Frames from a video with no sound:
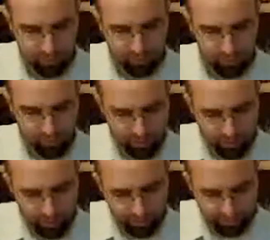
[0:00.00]
Romans
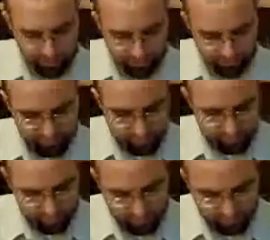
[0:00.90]
chapter 5 verse
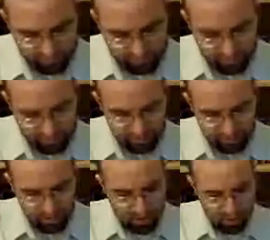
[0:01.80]
12 says,
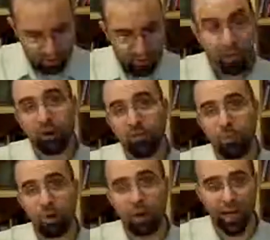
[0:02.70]

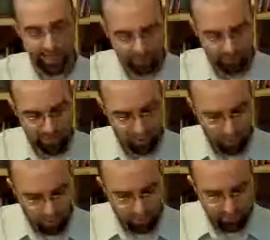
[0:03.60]
wherefore, as by
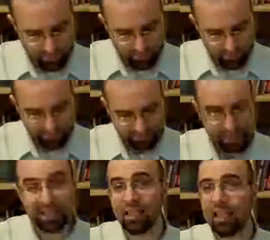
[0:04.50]
one man
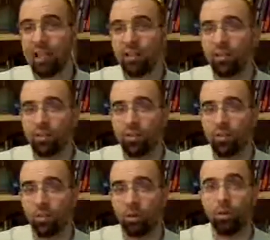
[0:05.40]
sin entered into the
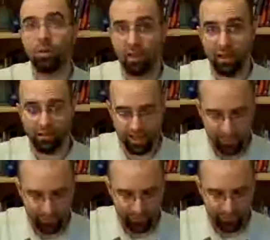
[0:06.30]
world, that's
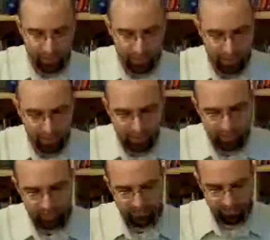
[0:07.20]
Adam,
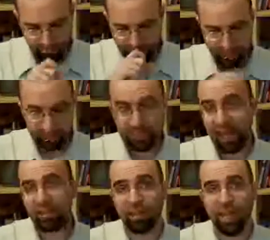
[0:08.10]
and
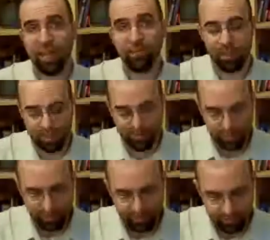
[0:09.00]
death came by
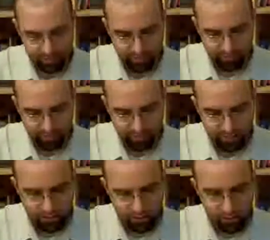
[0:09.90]
that sin.
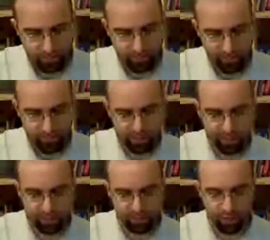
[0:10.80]
And so death
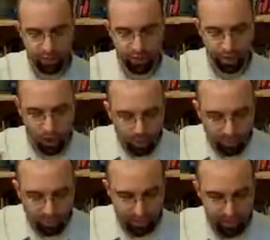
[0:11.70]
passed upon all
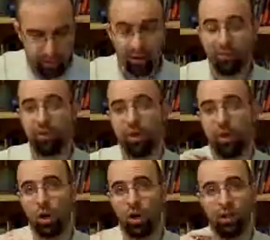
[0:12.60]
men, for that
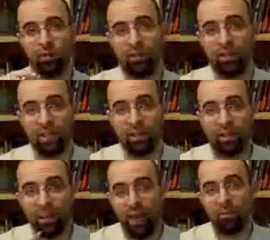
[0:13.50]
all have sinned.
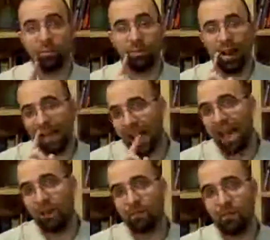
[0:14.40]
That was by
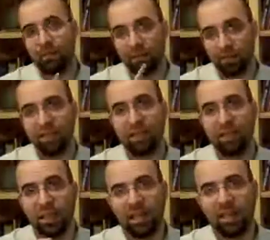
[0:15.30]
Adam that sin
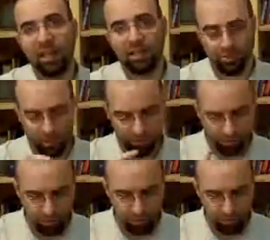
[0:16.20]
and death came into the
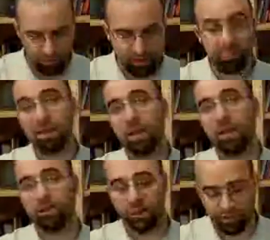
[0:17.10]
world. Skip down to
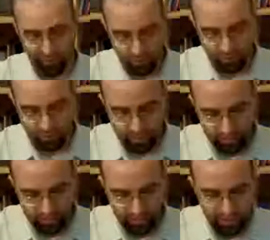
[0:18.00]
verse
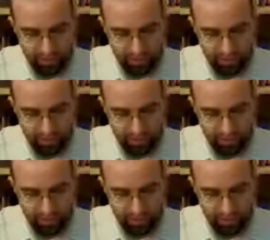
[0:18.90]
14.